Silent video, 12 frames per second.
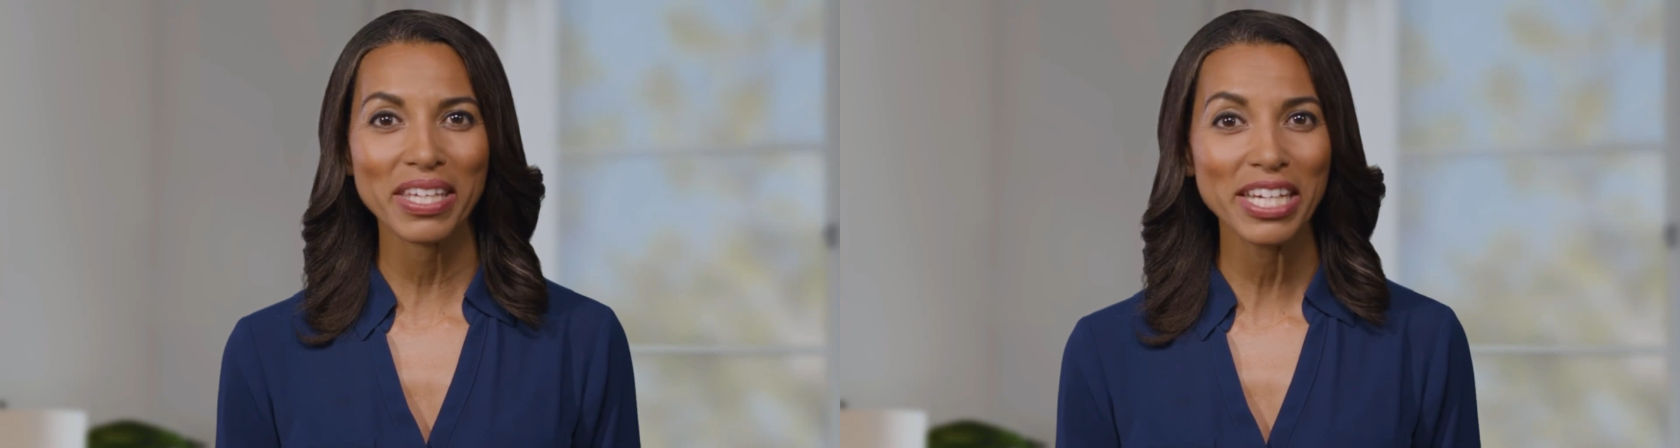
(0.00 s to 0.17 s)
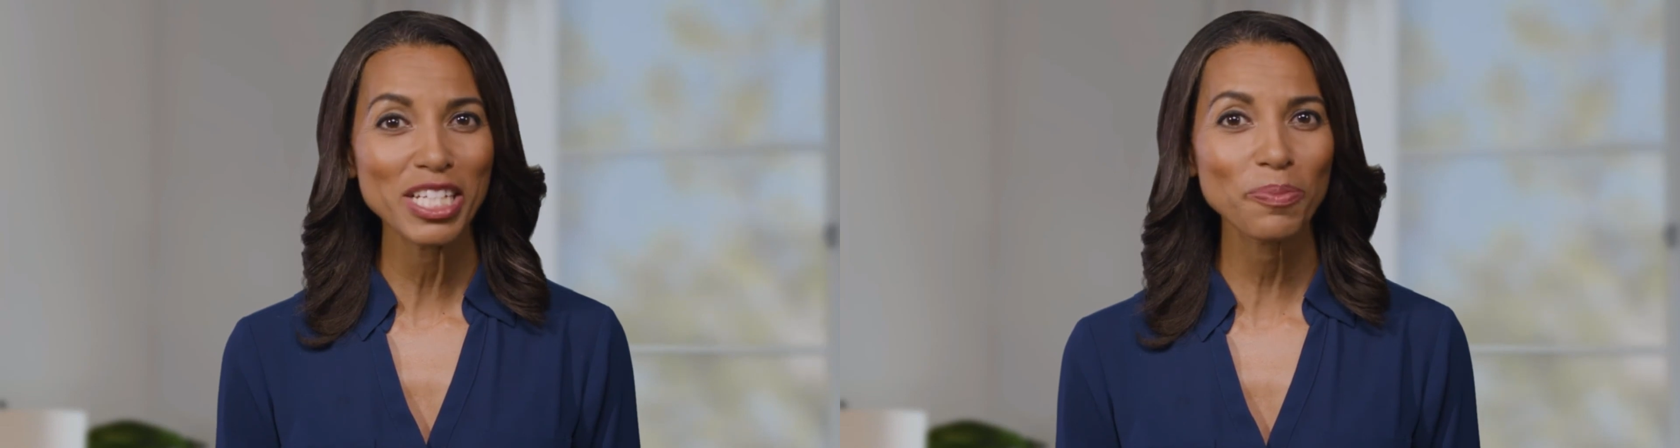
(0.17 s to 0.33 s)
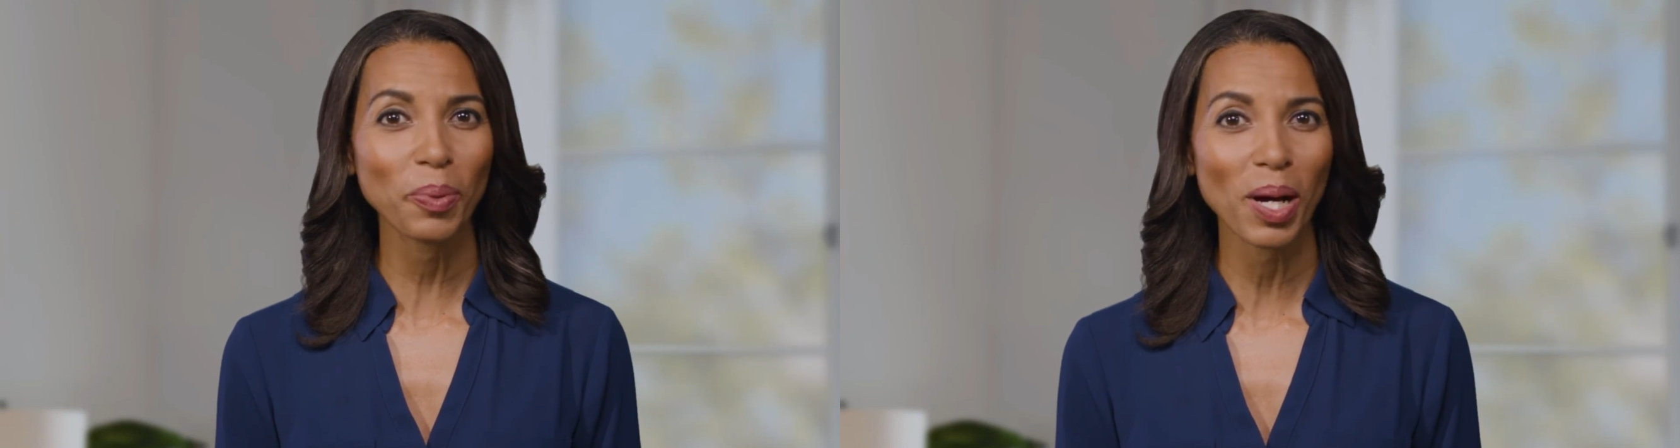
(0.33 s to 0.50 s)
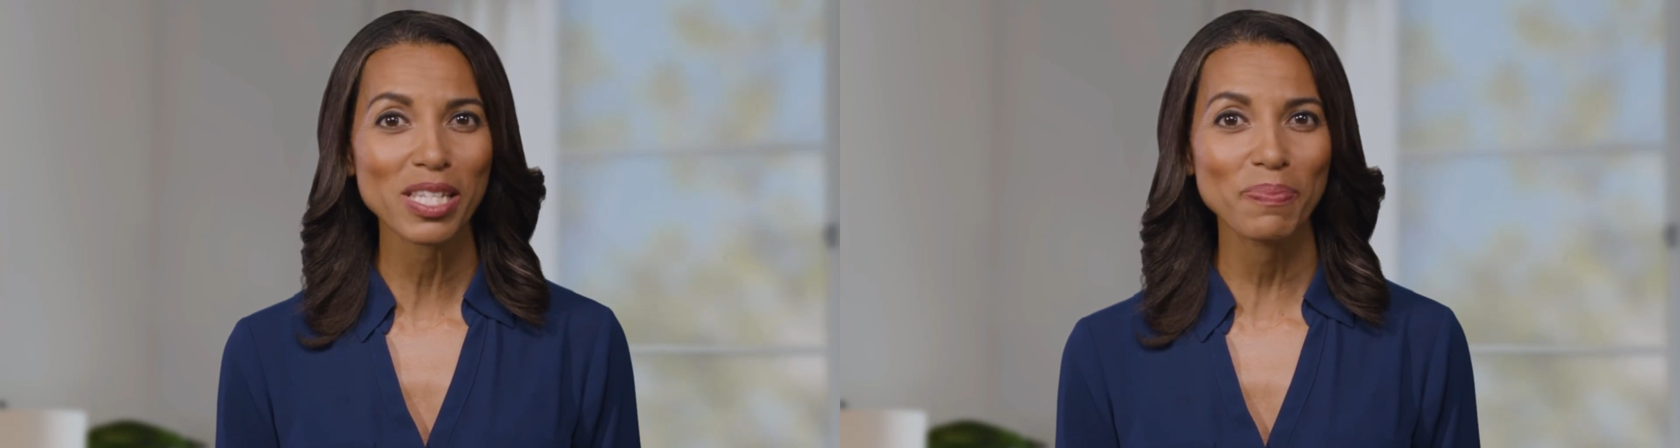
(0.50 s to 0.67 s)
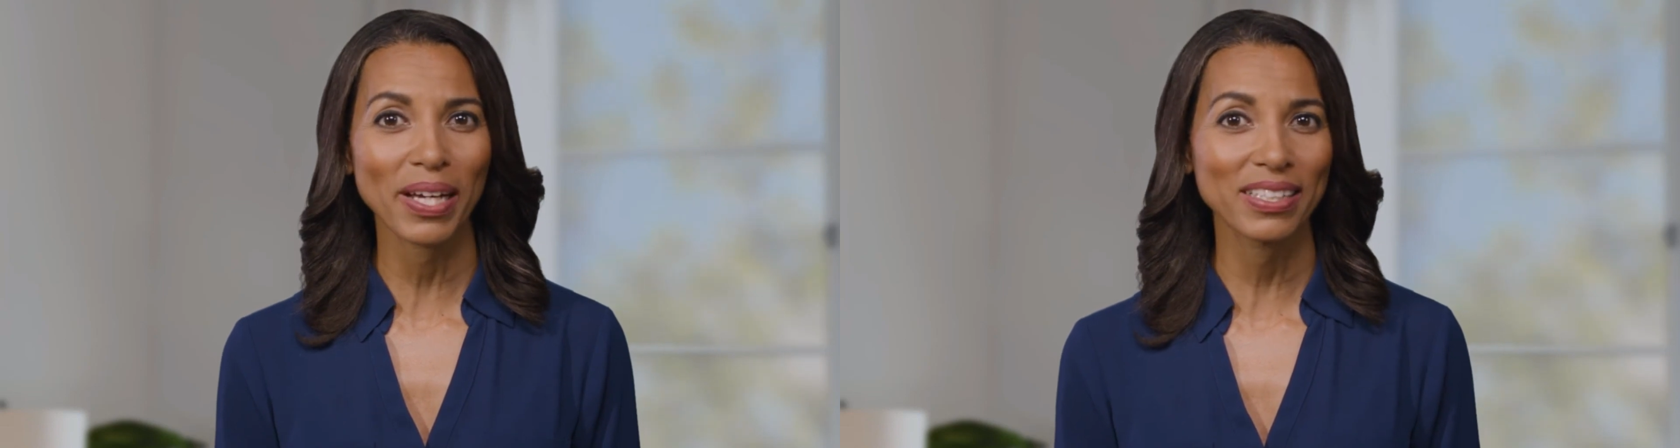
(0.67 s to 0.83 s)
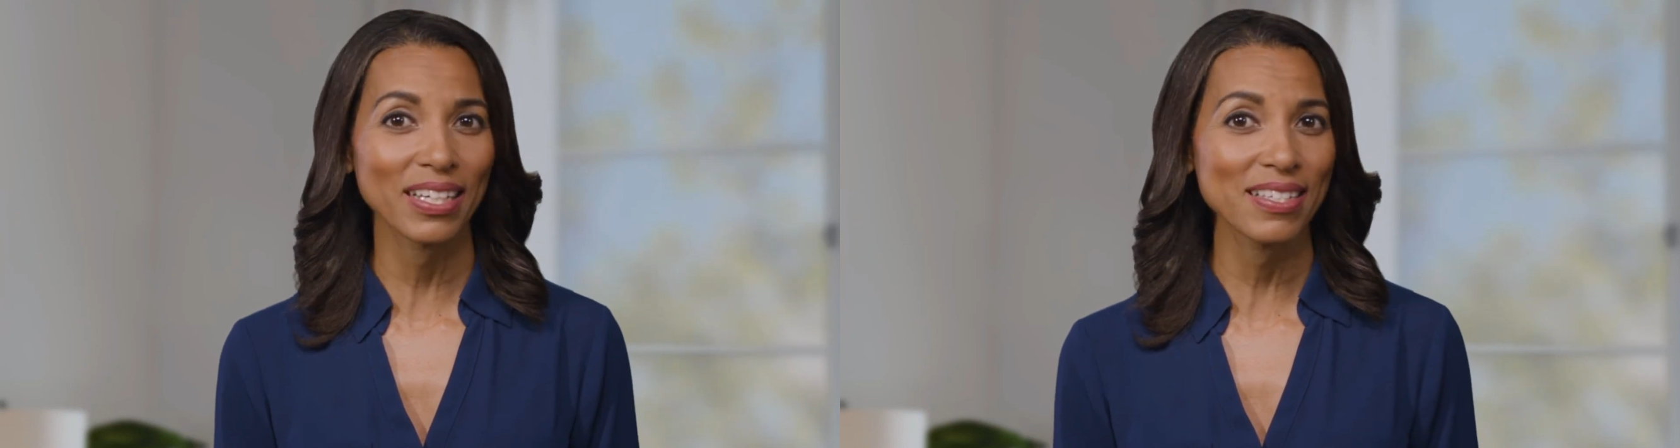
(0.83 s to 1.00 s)
each
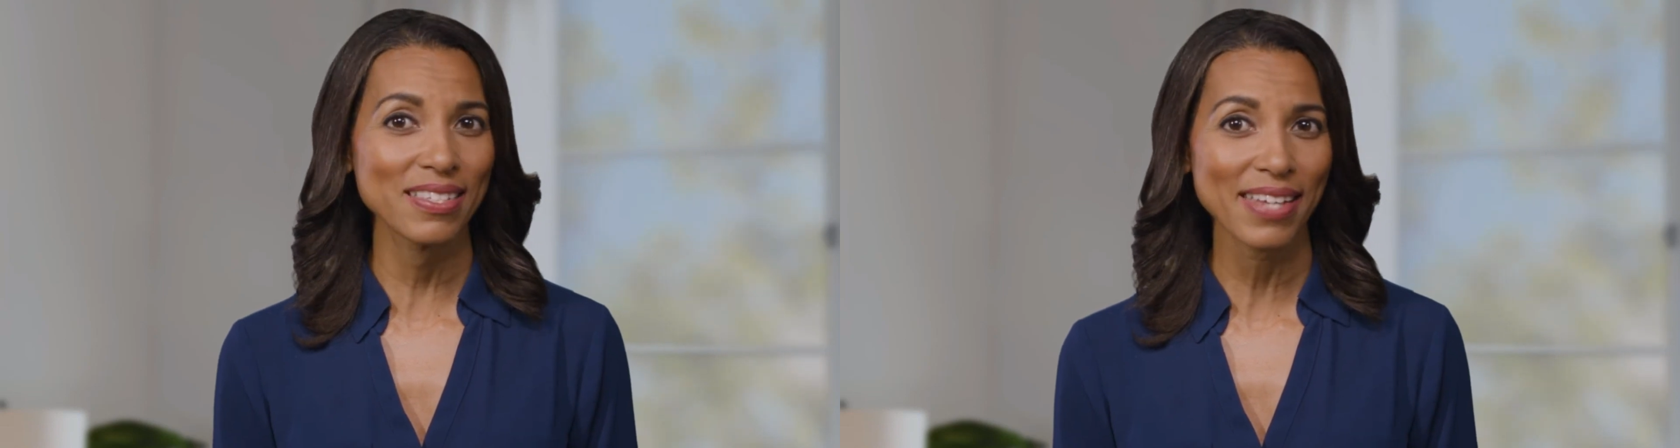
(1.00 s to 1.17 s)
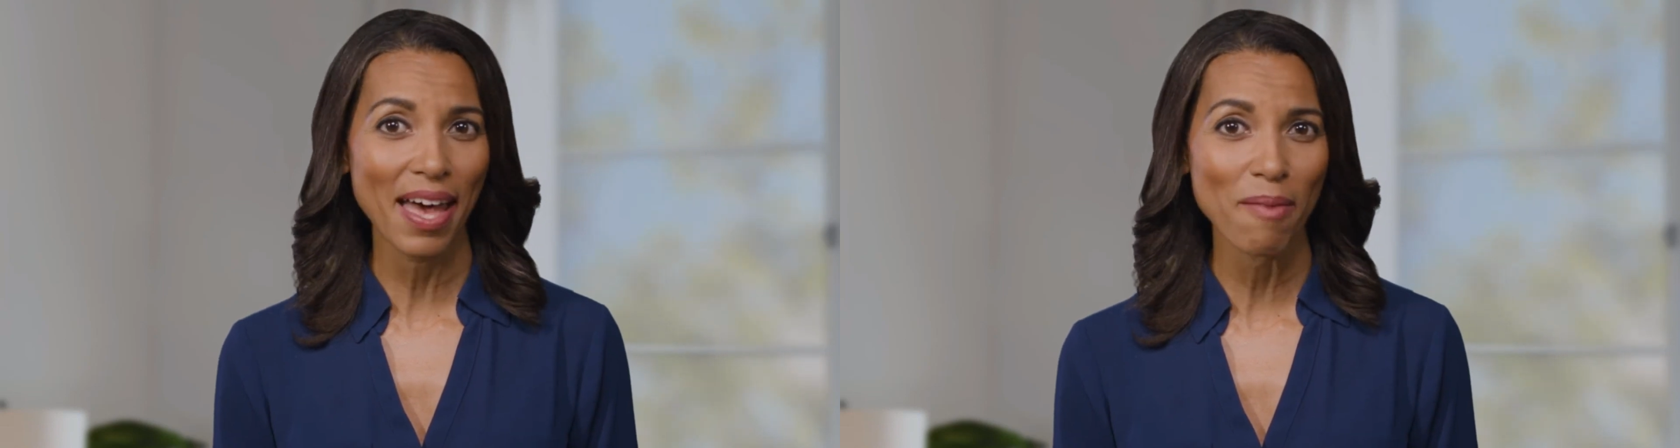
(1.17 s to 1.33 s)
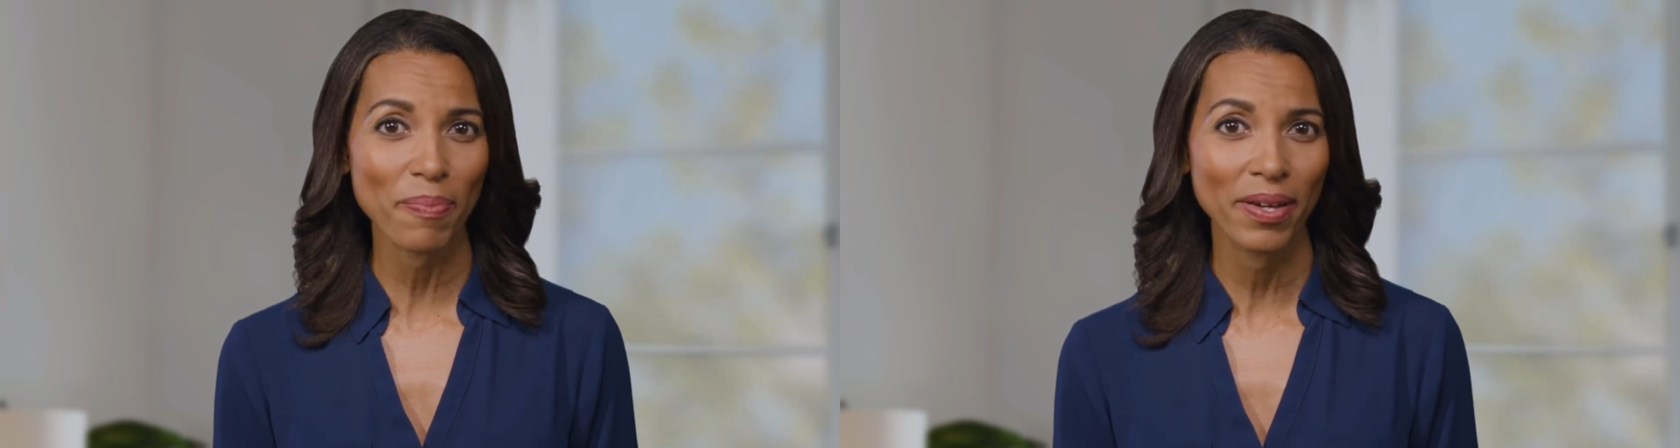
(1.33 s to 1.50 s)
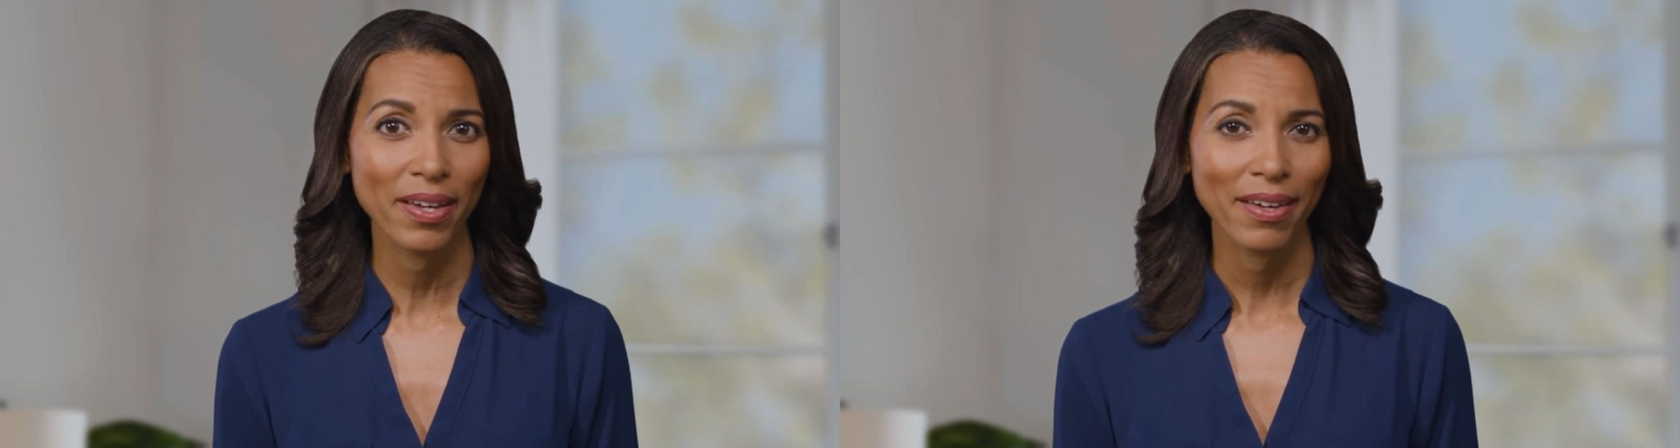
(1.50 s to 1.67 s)
prospecting step,